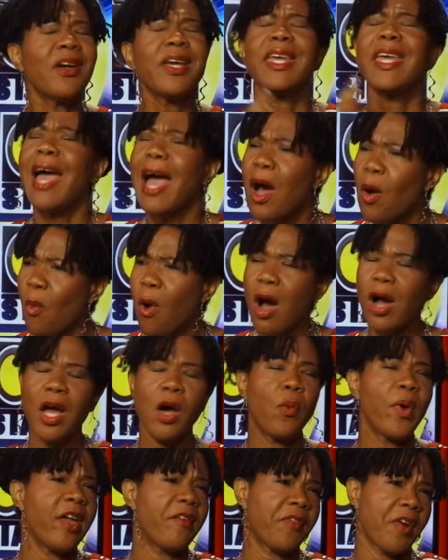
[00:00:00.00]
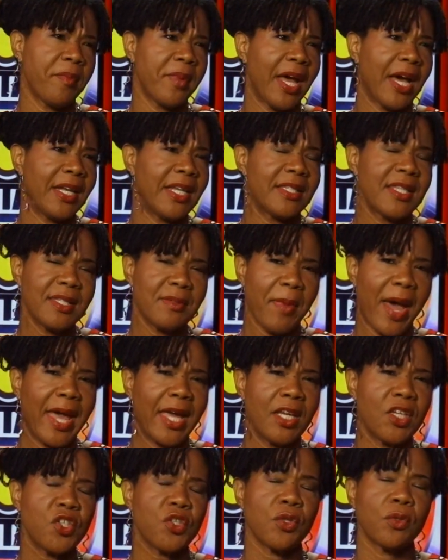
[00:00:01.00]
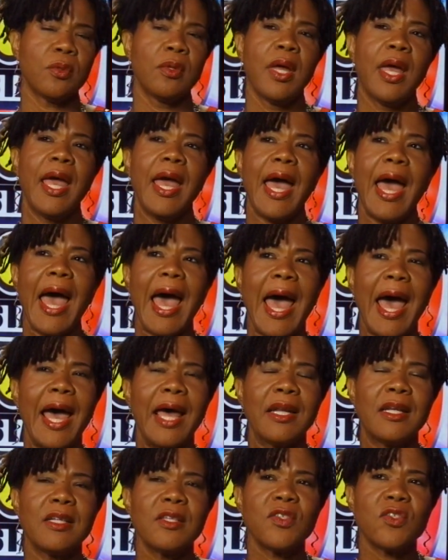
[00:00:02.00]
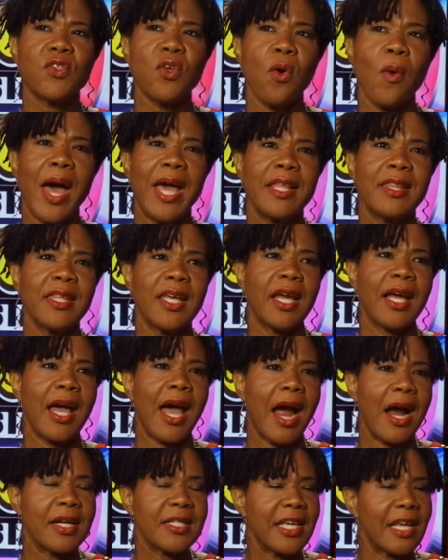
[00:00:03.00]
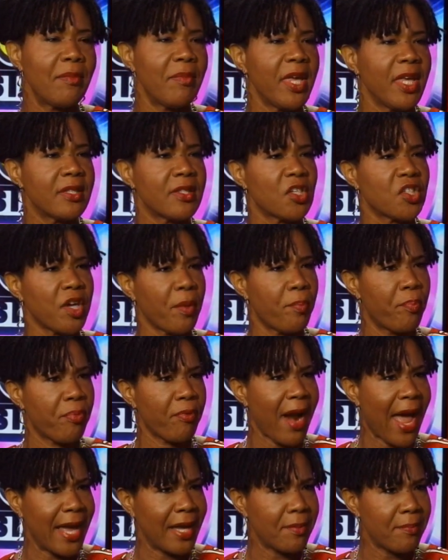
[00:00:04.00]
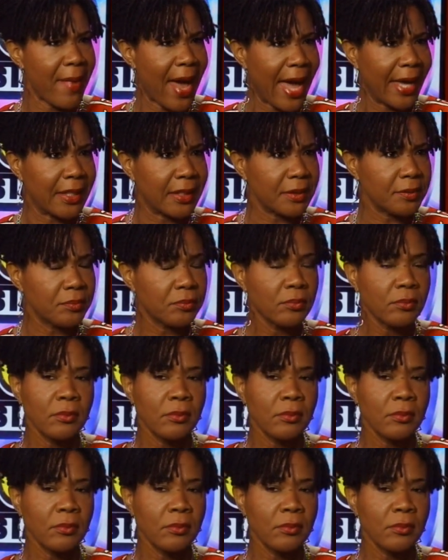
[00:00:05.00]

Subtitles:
You can't walk away from that. This is my issue. And so I think Kartel, being such a bright man,